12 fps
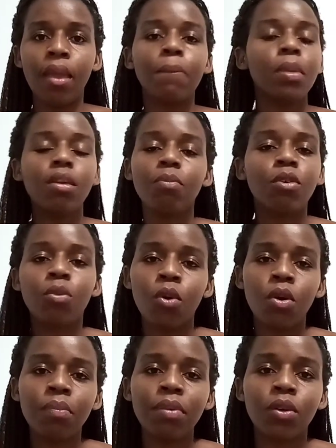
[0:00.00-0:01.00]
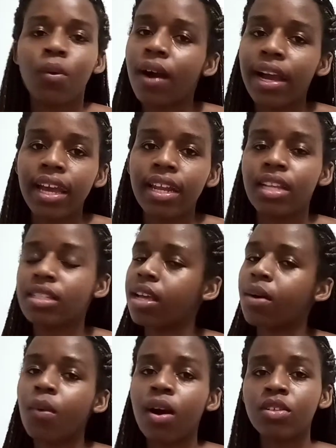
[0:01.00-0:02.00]
People won't be quiet as I
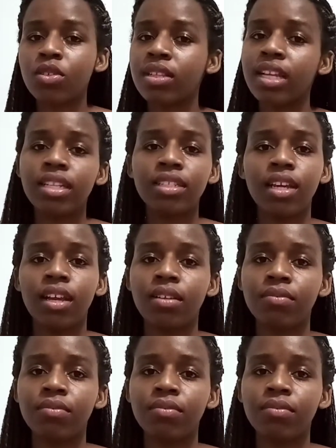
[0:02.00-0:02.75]
was on that day.